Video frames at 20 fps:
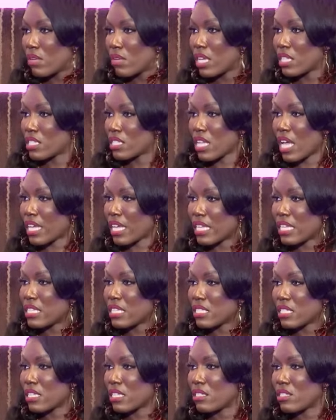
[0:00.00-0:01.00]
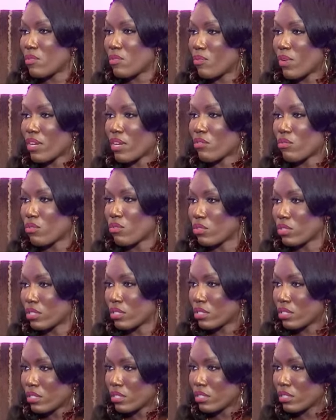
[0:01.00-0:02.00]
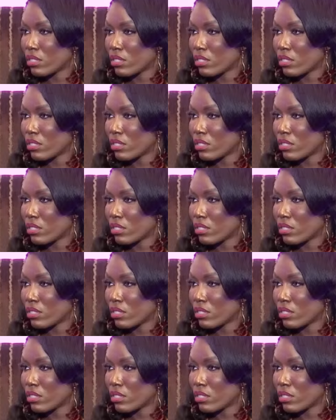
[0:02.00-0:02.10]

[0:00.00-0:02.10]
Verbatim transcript: It's not easy to break rules. Mm.